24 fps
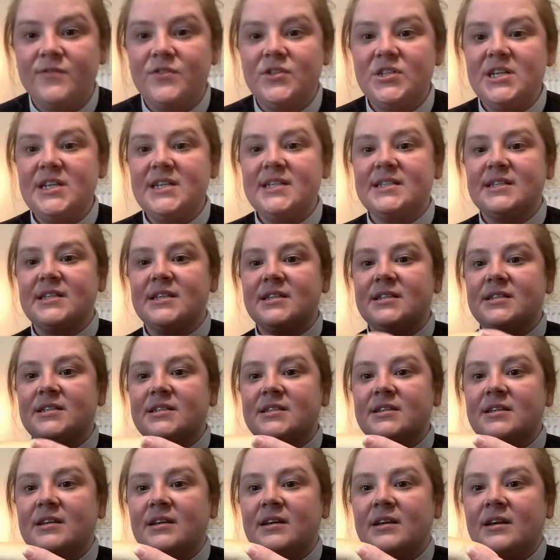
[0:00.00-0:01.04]
of
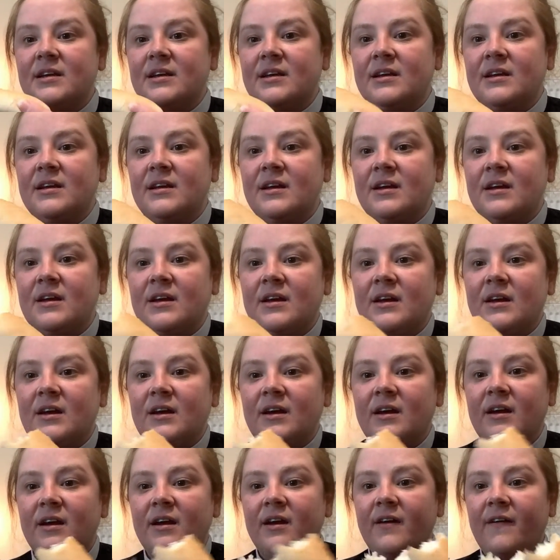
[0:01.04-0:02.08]
Jesus
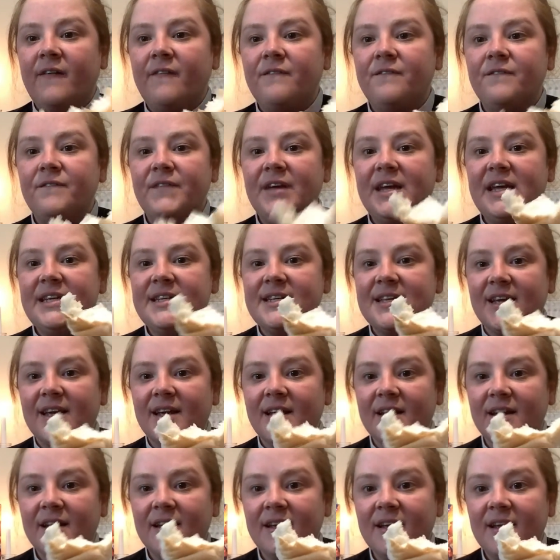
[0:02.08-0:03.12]

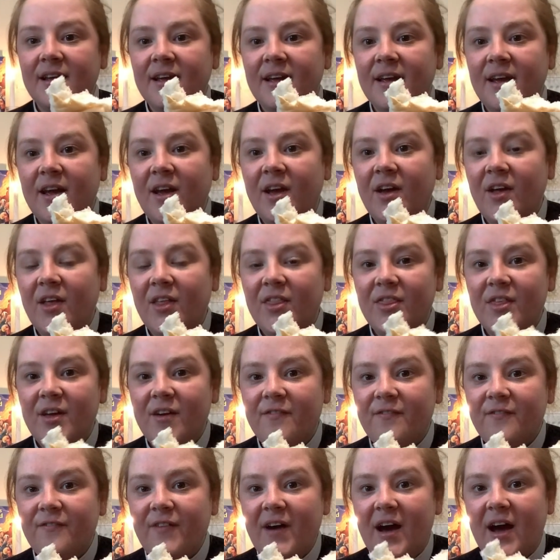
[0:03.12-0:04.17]
feeding the
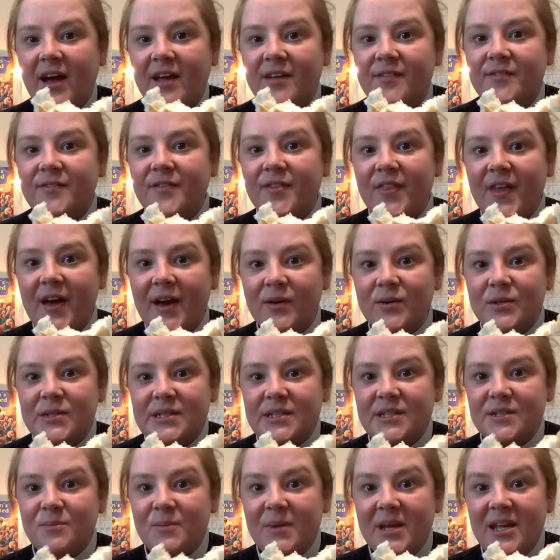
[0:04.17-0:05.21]

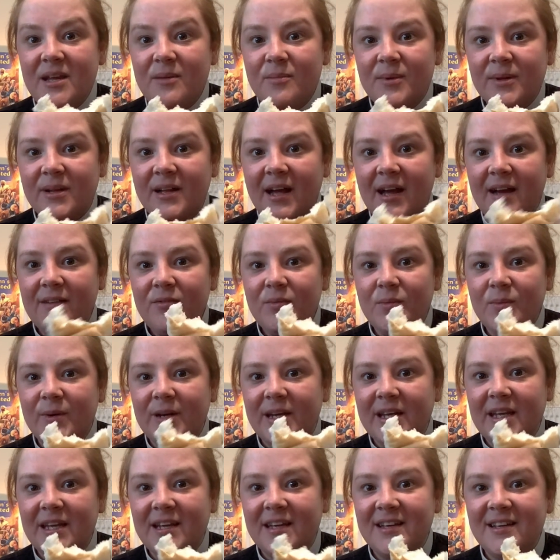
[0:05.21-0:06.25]
5,000 people, haven't
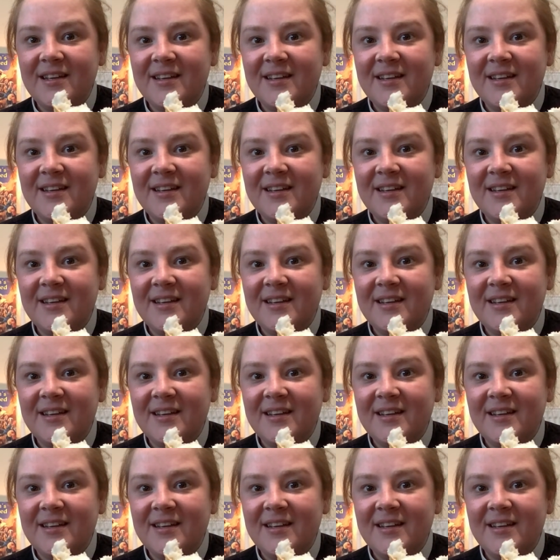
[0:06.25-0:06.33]
we?